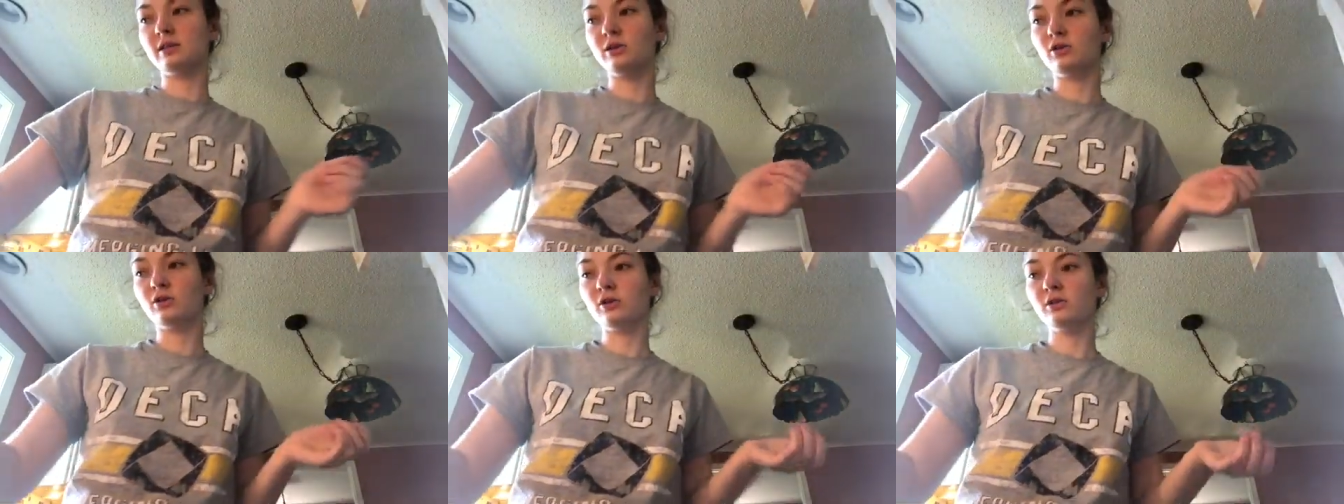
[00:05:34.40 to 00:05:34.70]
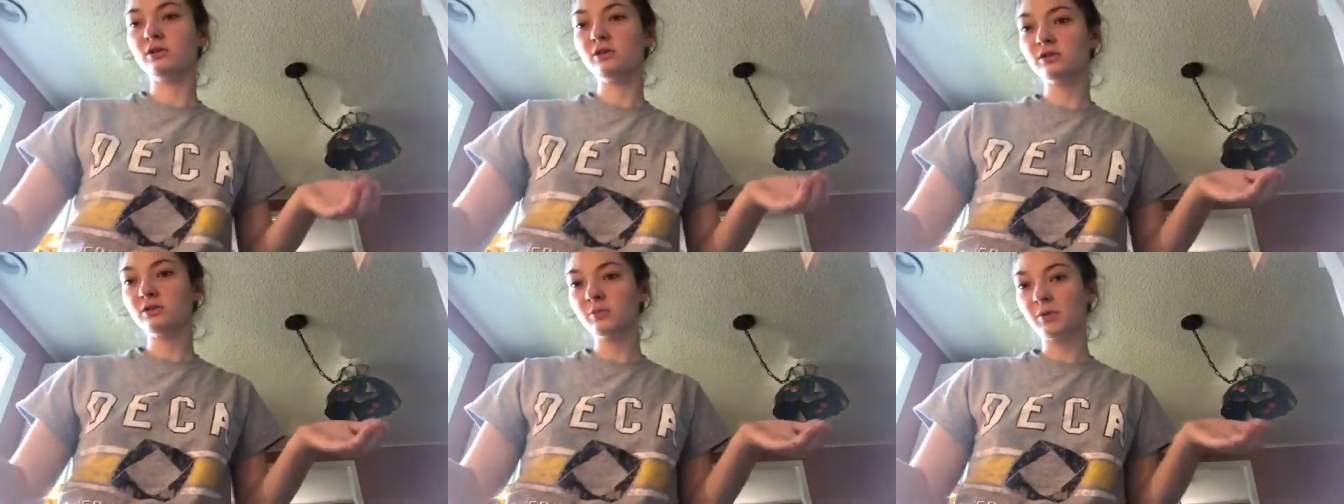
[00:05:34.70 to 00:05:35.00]

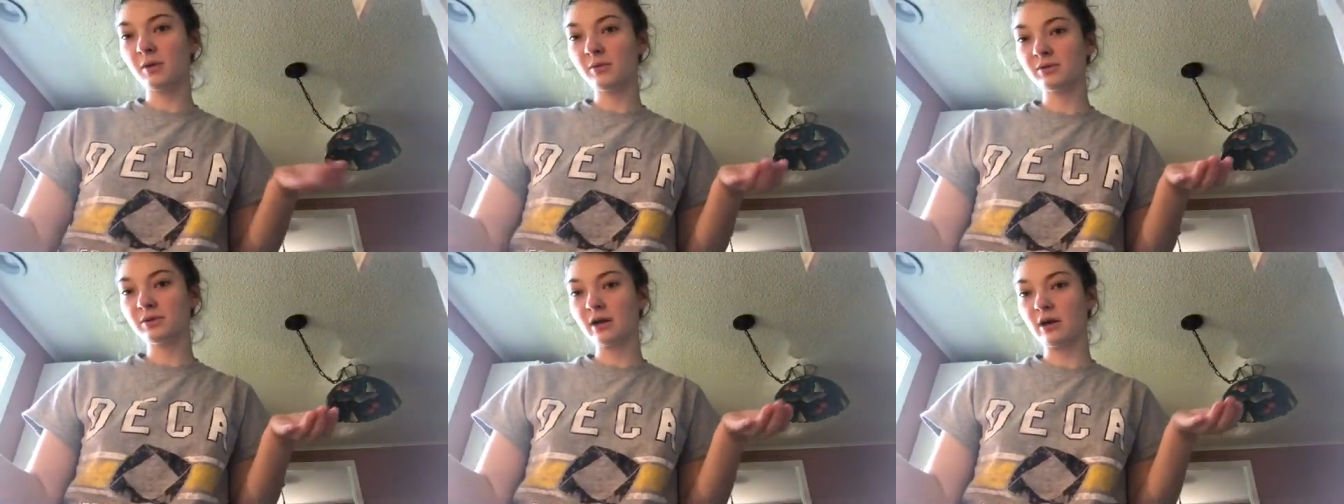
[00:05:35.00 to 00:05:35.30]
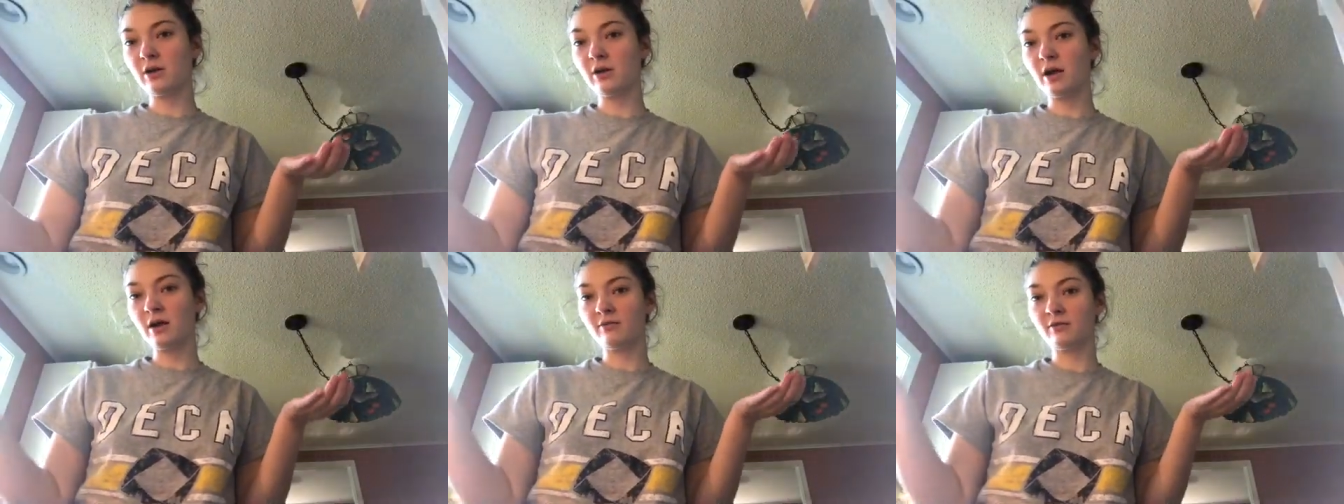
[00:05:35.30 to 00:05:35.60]
good to use a paper
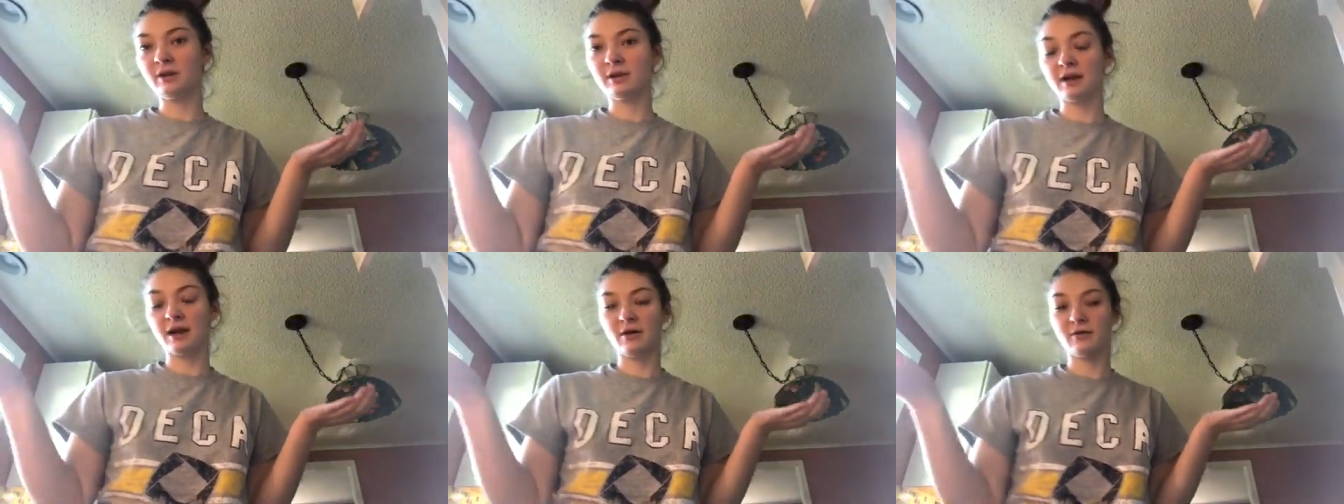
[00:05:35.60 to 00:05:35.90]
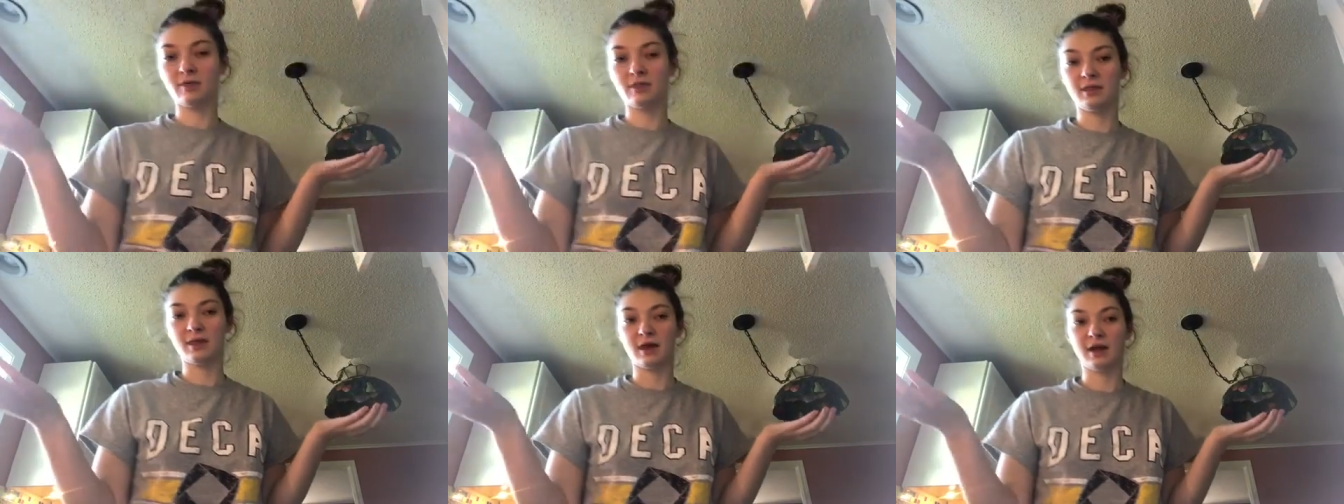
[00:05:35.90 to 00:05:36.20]
towel every now
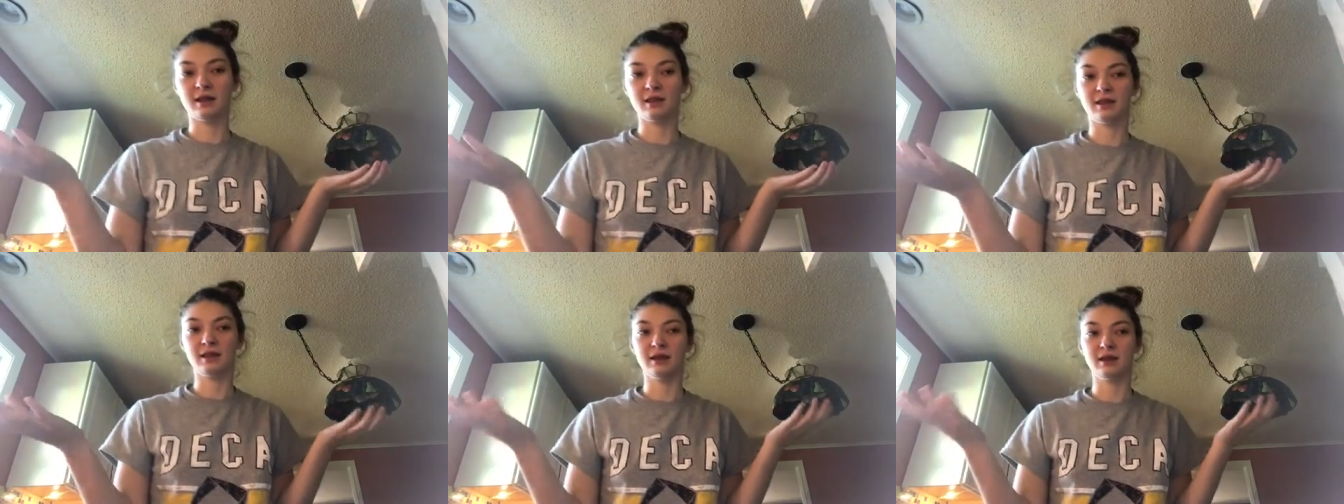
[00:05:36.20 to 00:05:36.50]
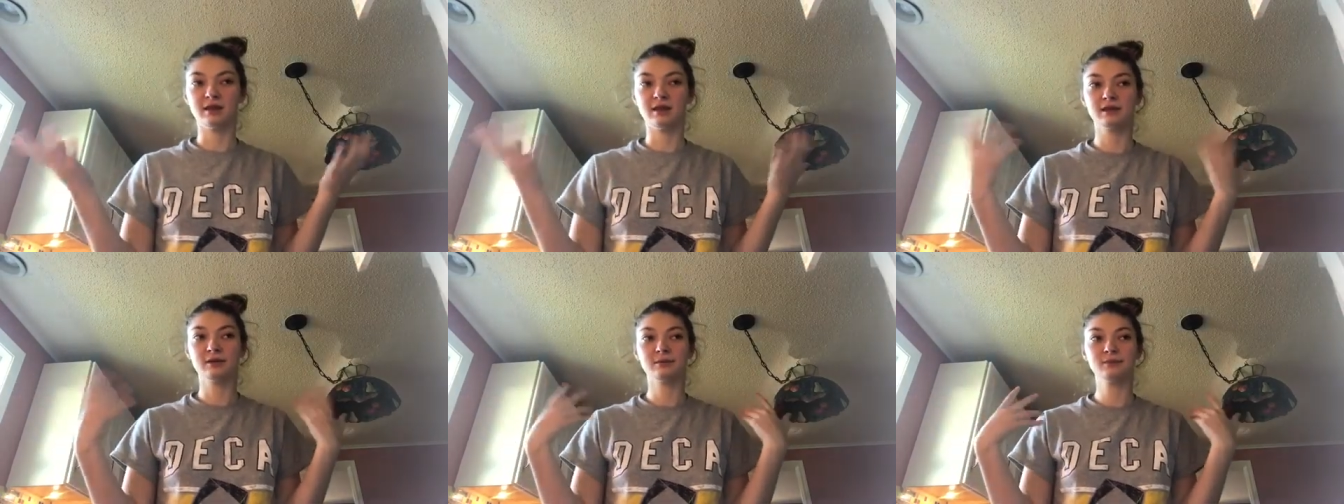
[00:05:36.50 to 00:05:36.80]
and then,
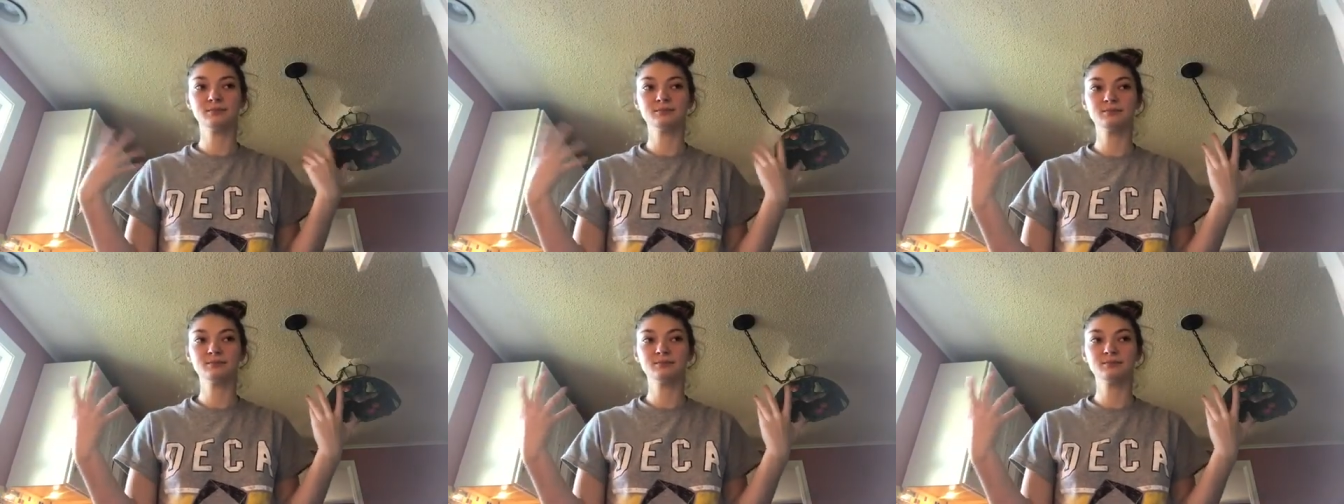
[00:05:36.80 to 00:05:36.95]
like,